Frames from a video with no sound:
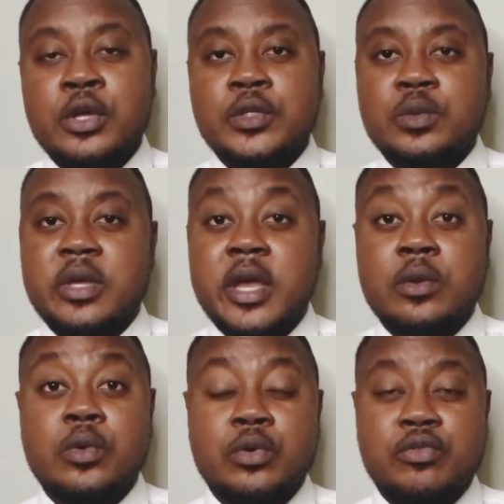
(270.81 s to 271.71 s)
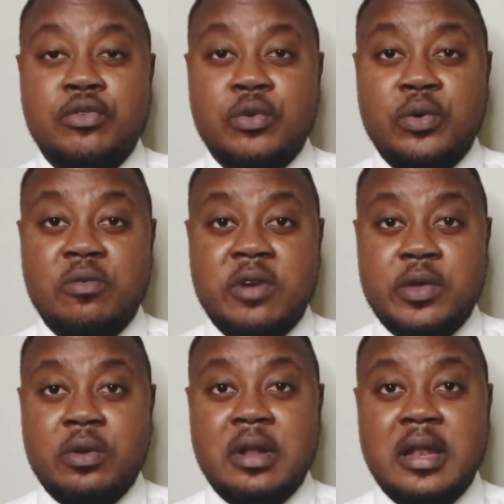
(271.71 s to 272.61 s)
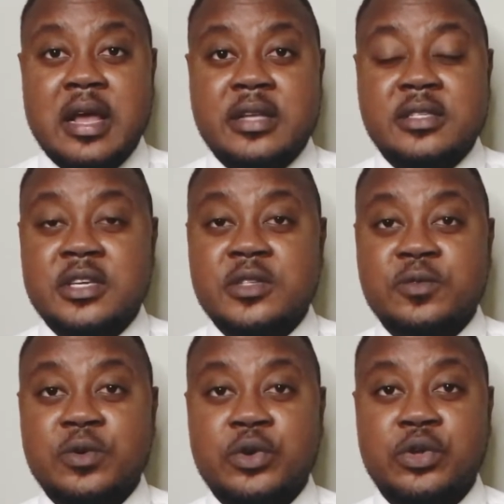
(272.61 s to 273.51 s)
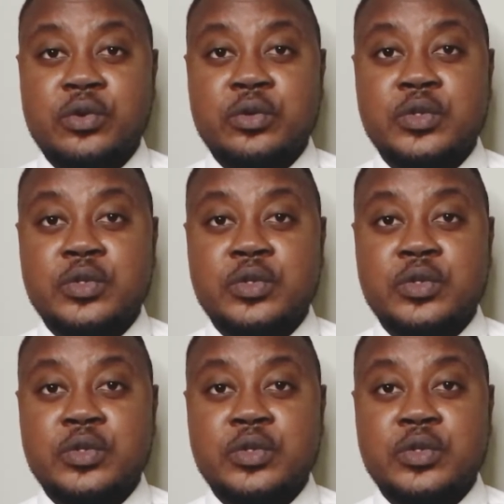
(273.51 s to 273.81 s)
to gain control over your class is for you